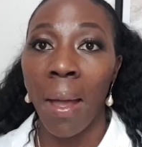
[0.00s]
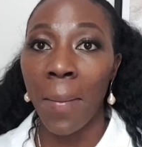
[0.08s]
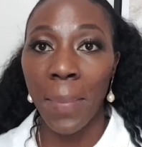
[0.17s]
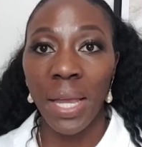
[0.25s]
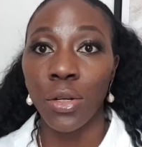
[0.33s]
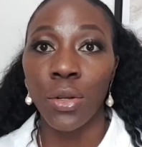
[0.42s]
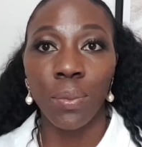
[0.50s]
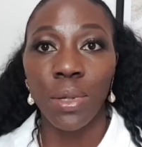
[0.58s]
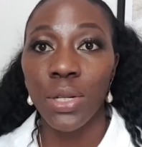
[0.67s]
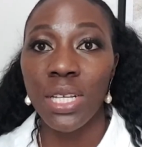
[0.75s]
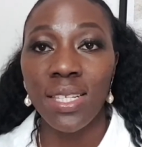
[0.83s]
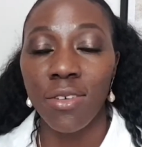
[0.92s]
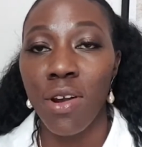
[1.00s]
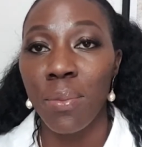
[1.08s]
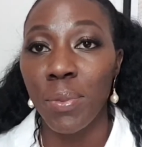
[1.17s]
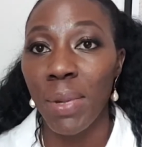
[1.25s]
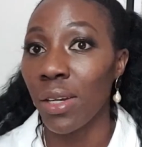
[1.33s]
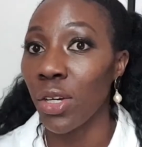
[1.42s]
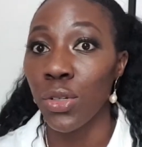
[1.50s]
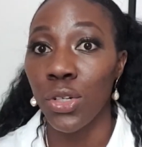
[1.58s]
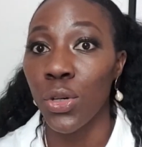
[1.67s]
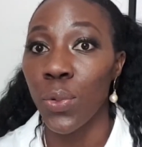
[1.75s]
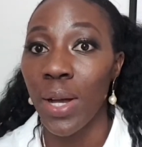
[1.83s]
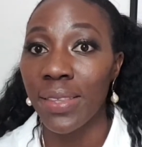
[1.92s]
might not be on Instagram, you might not
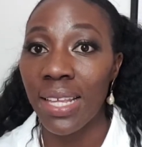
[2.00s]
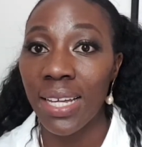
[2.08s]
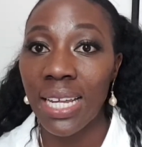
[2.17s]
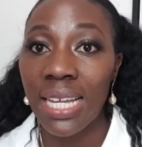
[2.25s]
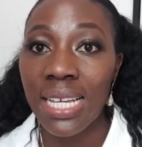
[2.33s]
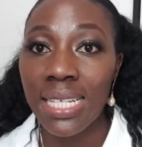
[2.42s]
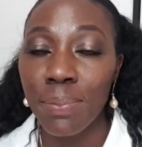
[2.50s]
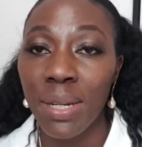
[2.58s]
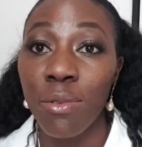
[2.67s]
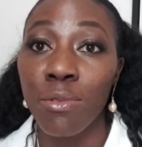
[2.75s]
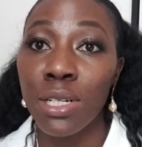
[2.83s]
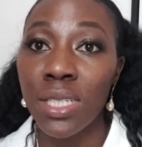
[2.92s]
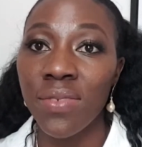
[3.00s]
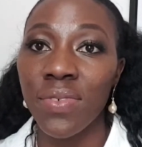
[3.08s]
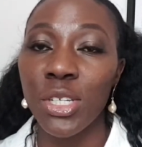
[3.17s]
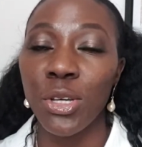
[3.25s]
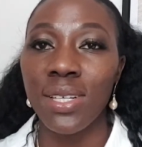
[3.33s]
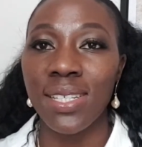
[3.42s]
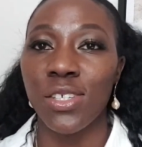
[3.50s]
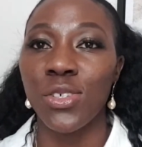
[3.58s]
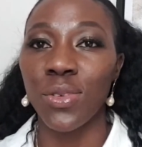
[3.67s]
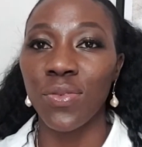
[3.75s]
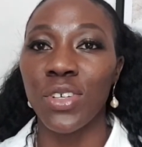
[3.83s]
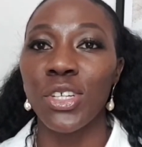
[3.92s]
know what that is, but a reels video is a
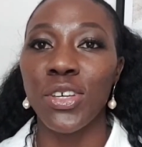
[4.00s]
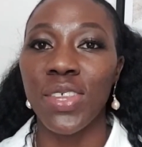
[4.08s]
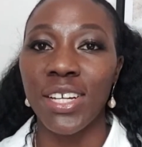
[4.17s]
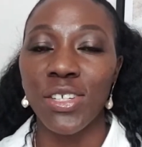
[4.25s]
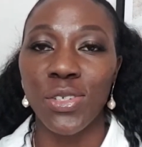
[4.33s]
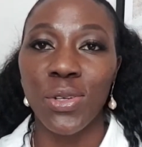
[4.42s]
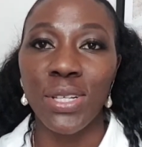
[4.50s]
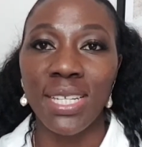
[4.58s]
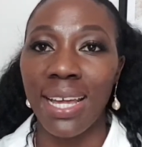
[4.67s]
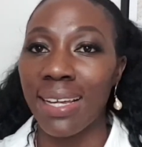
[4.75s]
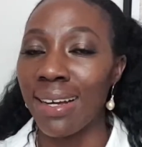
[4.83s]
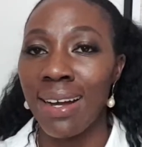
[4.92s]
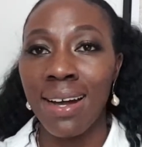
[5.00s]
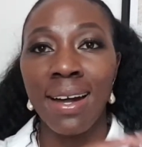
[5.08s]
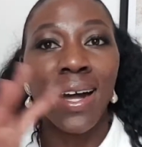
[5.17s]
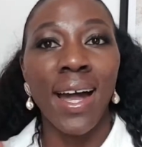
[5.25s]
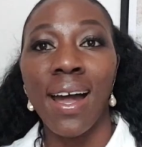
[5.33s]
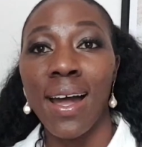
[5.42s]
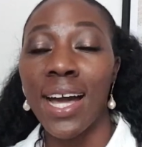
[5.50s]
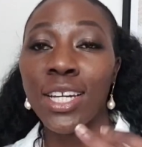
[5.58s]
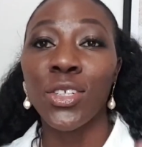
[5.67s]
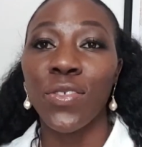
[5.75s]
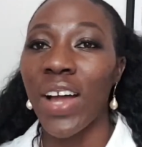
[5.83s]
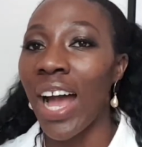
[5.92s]
short video that shows like a
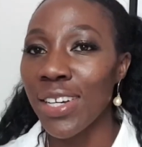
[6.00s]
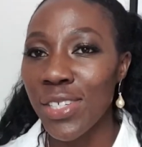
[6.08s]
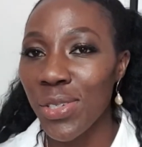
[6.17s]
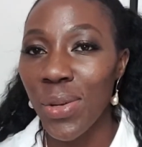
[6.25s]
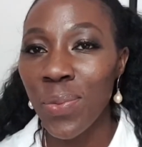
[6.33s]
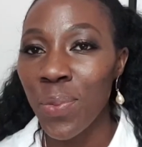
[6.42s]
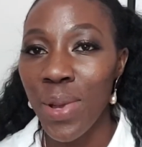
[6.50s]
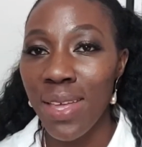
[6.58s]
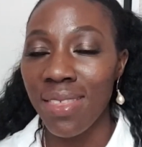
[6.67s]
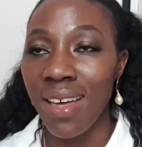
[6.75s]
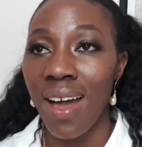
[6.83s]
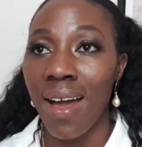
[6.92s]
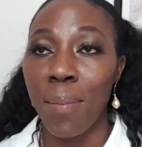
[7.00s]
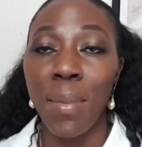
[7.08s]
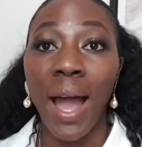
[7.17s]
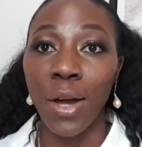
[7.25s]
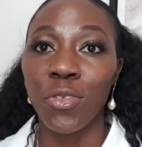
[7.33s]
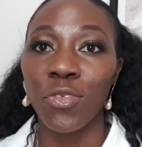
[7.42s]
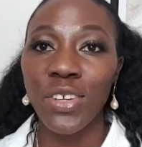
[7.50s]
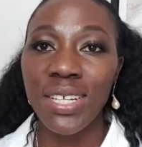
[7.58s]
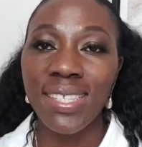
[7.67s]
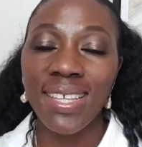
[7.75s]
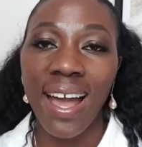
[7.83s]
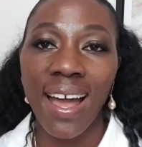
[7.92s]
lot of action with
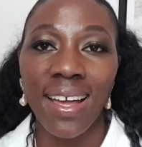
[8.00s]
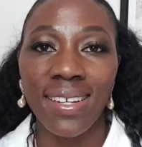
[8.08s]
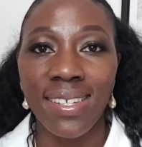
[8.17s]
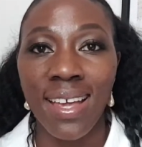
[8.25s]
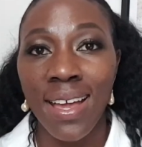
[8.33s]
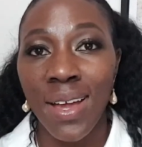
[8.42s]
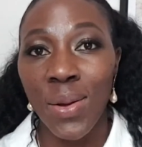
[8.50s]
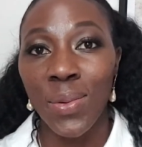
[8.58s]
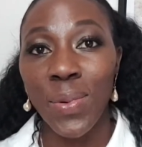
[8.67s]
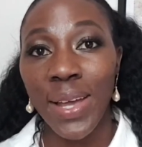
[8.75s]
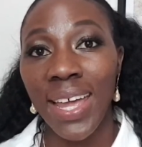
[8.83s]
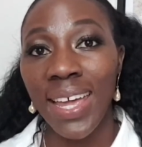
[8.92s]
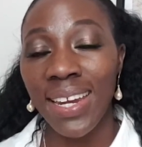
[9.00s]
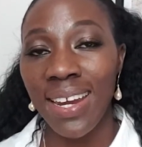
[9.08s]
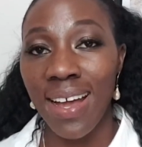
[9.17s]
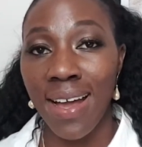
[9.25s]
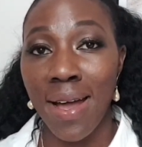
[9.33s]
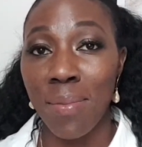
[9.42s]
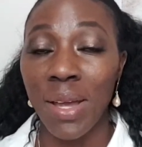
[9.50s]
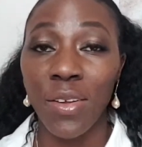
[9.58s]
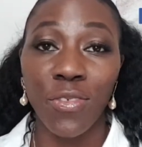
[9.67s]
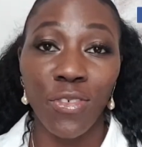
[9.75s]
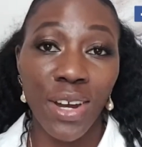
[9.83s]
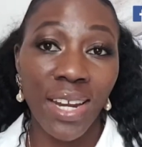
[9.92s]
outfits. And when my
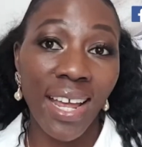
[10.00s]
friend